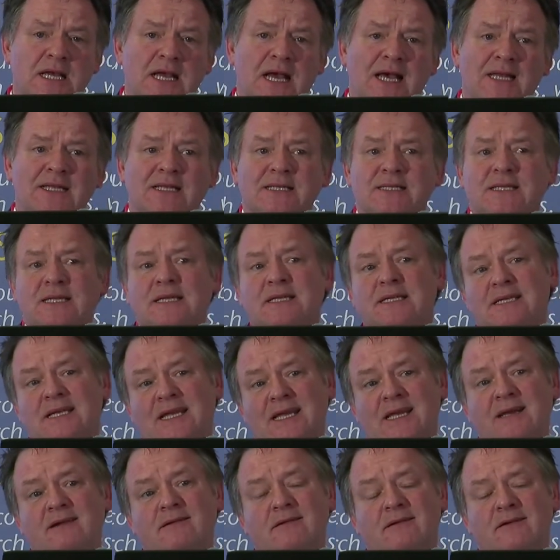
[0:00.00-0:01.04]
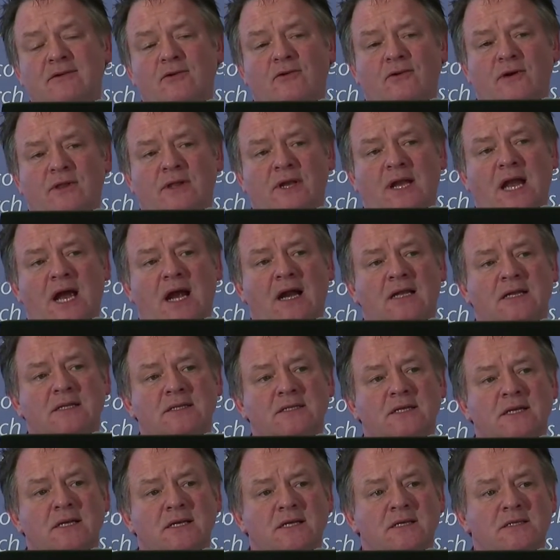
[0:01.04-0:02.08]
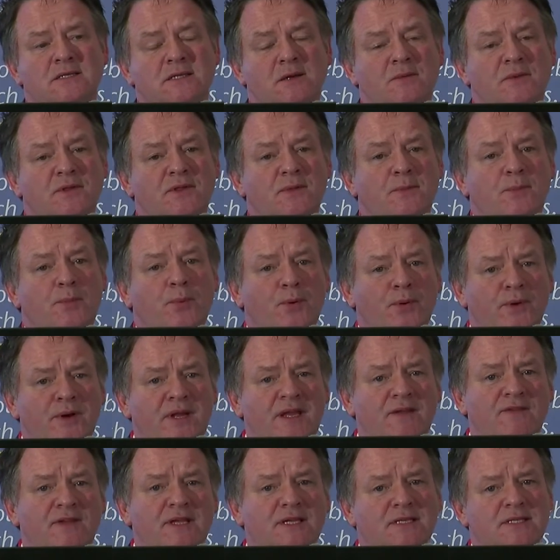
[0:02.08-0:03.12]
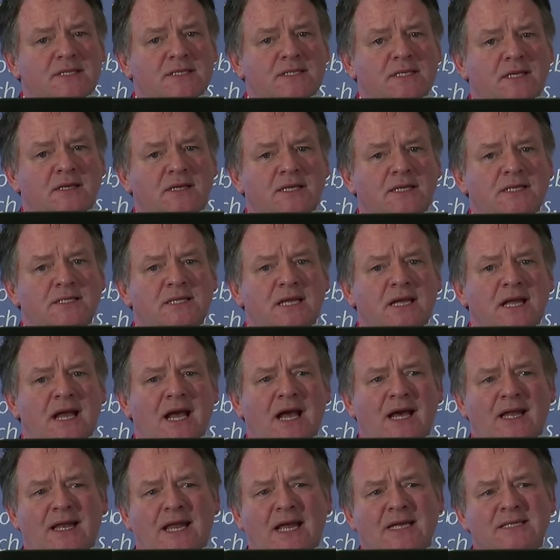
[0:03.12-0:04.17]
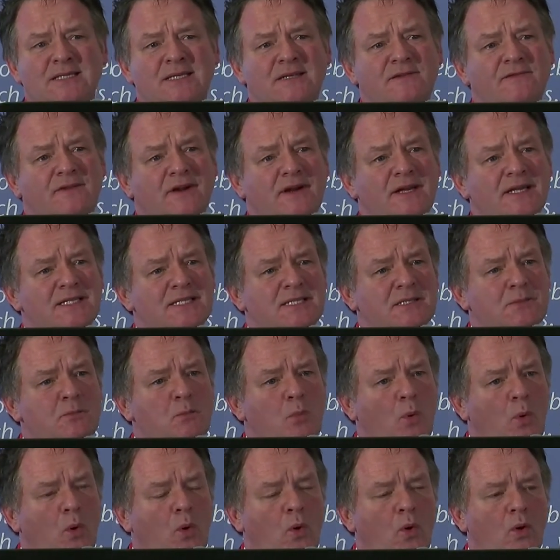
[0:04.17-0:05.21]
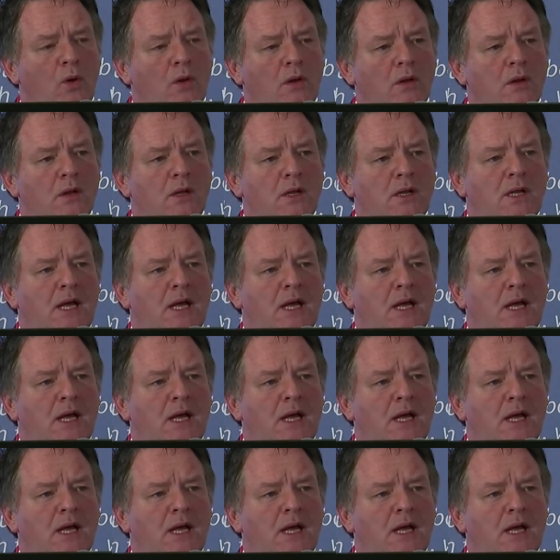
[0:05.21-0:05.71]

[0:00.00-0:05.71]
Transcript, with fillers: And indeed, in here in Northern Ireland, some of the previous studies had actually very small